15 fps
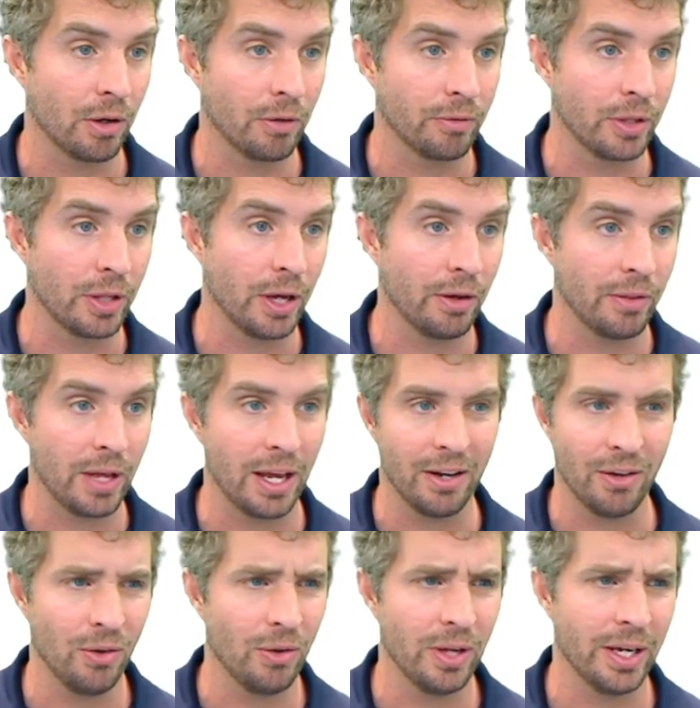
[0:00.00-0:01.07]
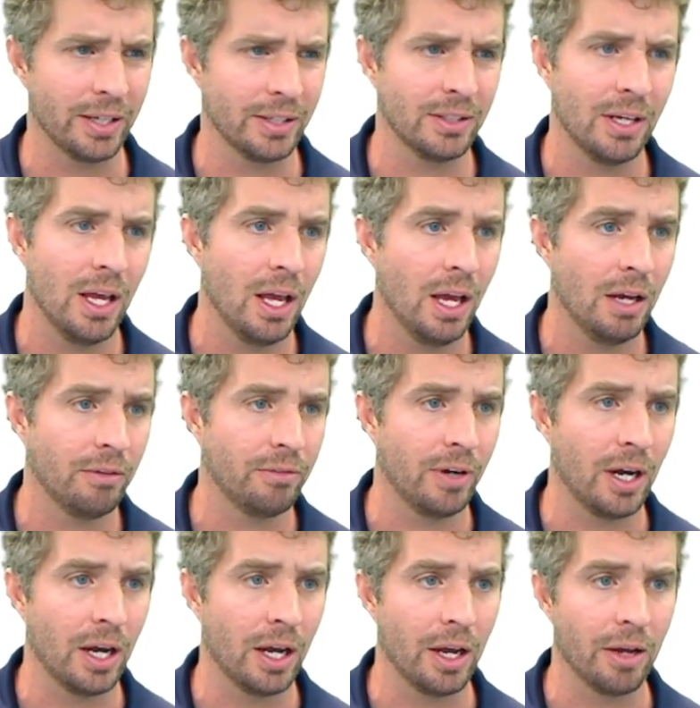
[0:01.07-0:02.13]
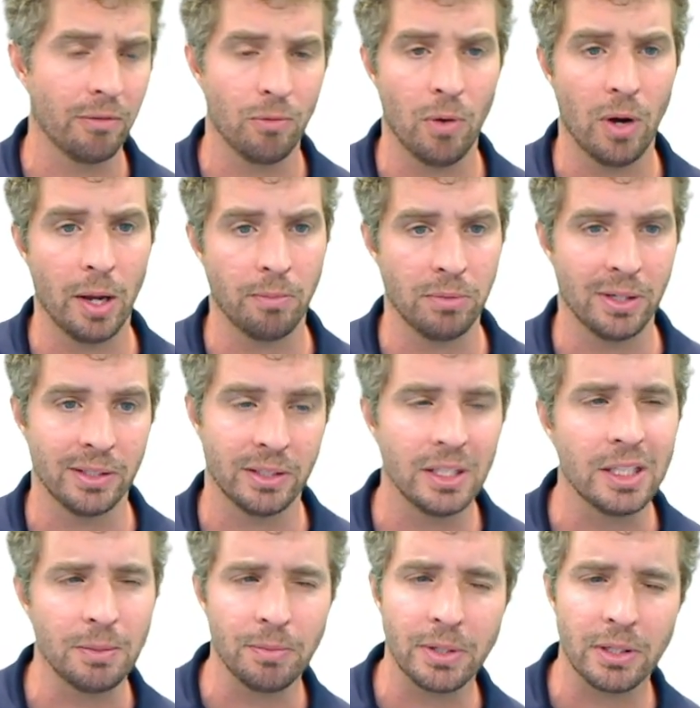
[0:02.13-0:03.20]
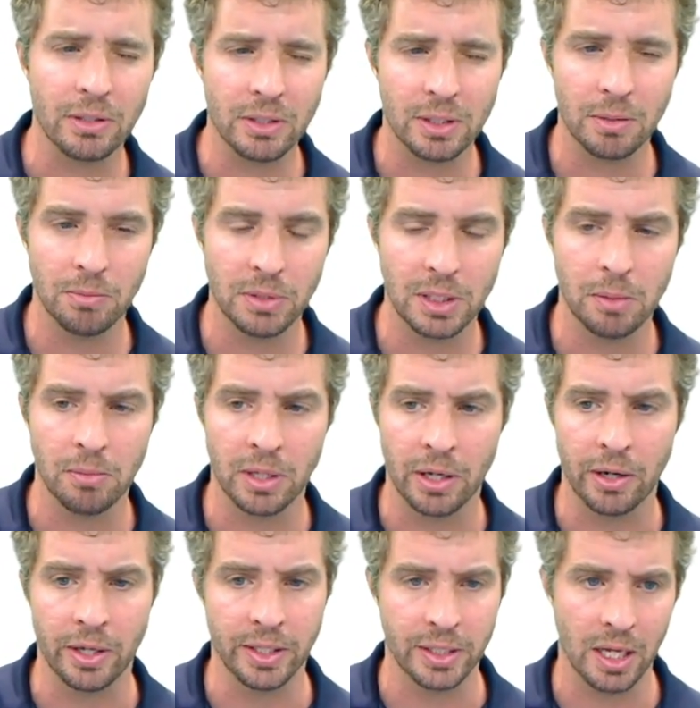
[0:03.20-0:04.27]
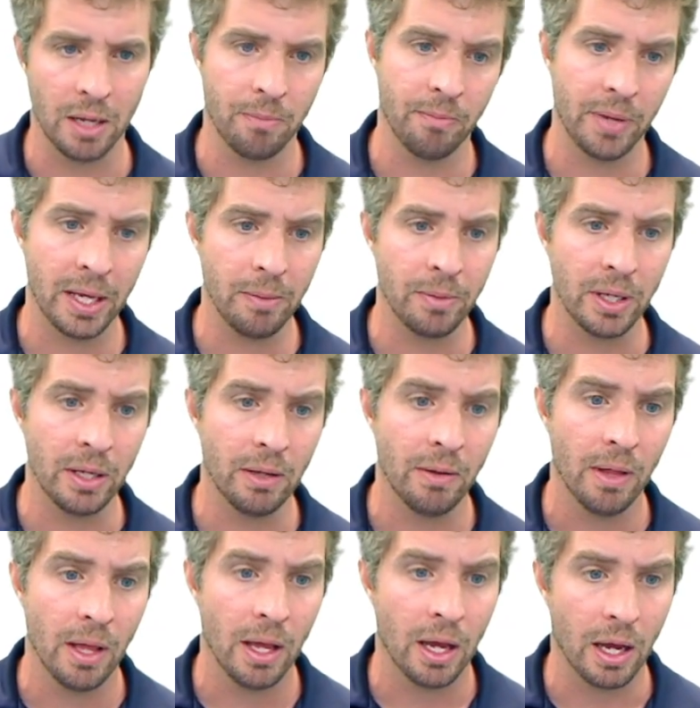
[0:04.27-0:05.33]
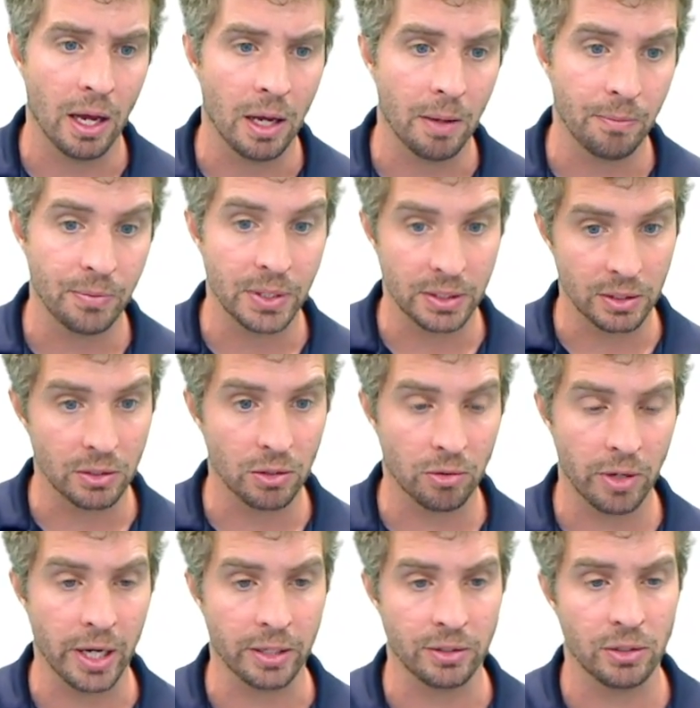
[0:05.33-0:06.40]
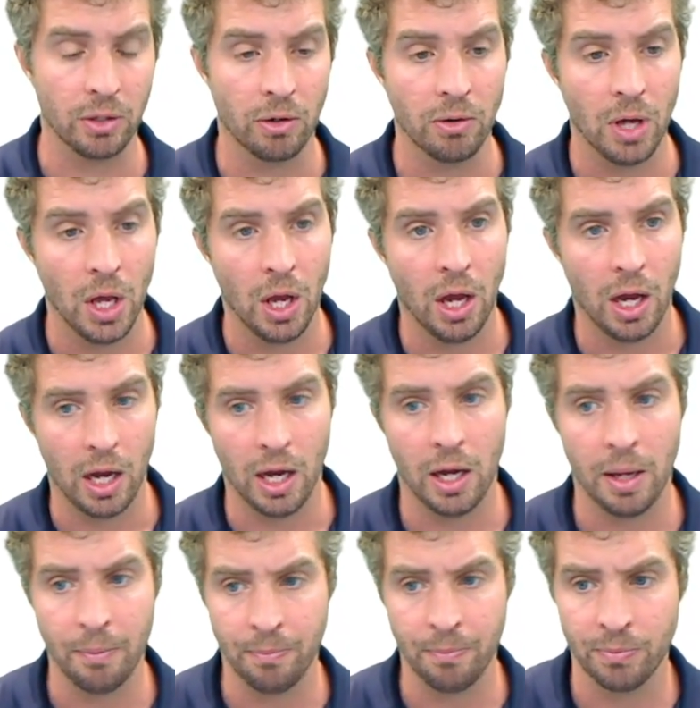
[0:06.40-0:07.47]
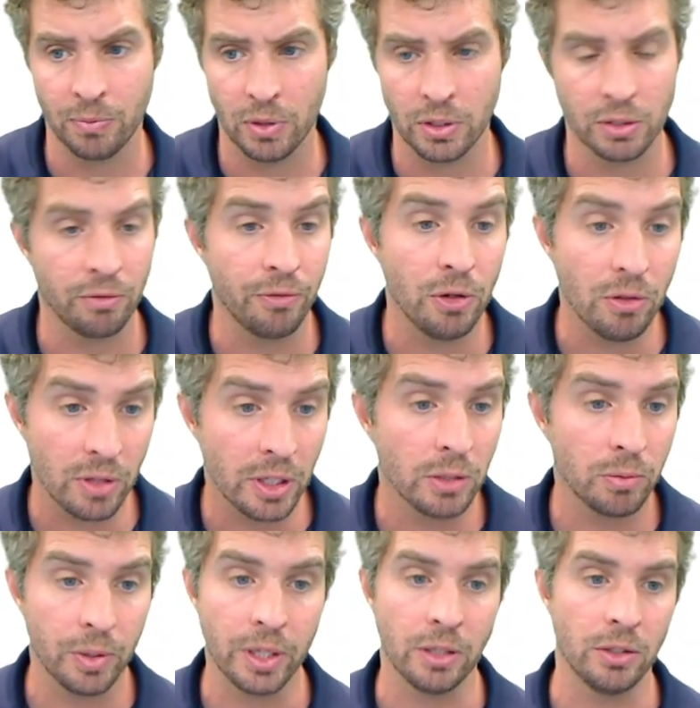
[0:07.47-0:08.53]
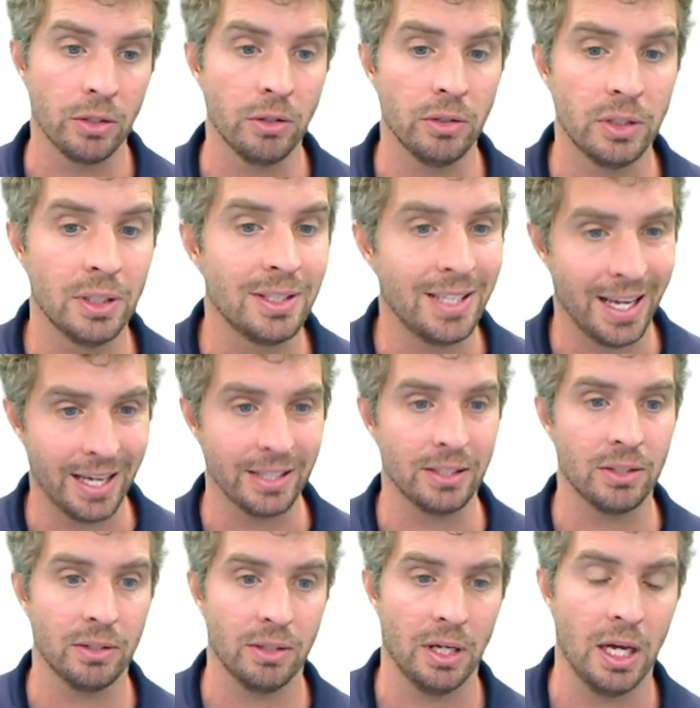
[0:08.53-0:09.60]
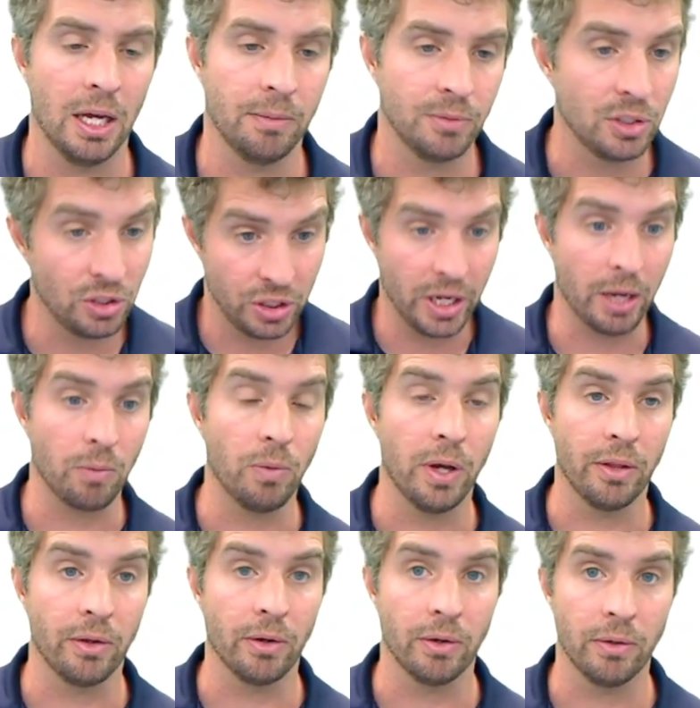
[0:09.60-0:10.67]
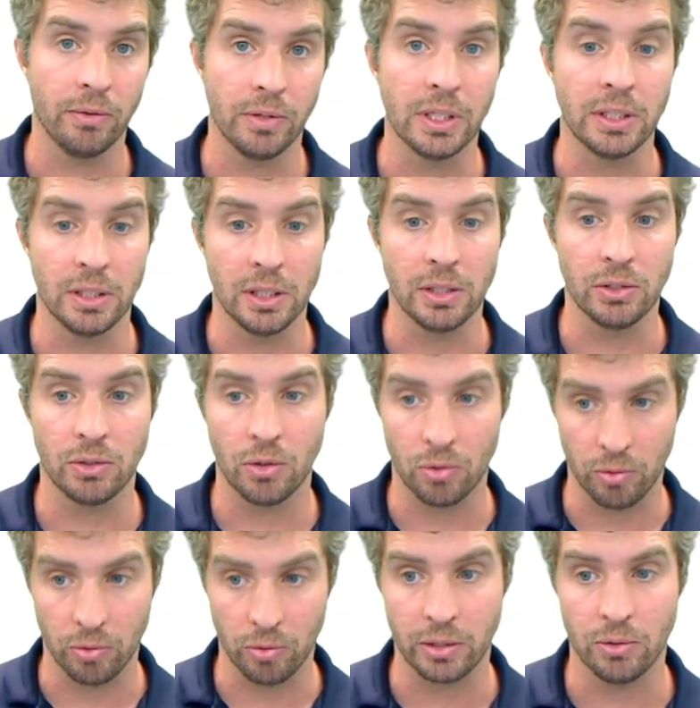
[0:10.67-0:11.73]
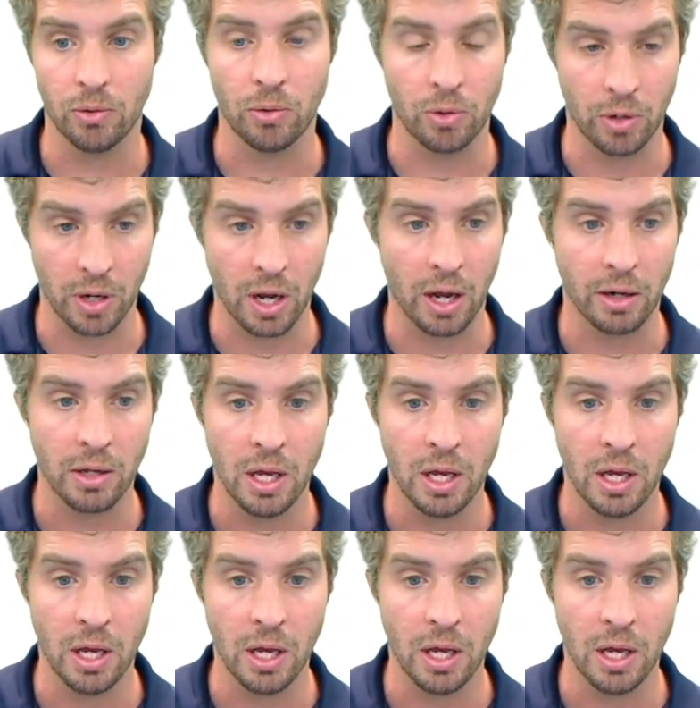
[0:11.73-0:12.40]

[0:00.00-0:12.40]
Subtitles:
over there, that whole x, 5y plus 6, but there's some similarities, and maybe this is correct. So there's a few things we can do to test, to check whether this is correct or not.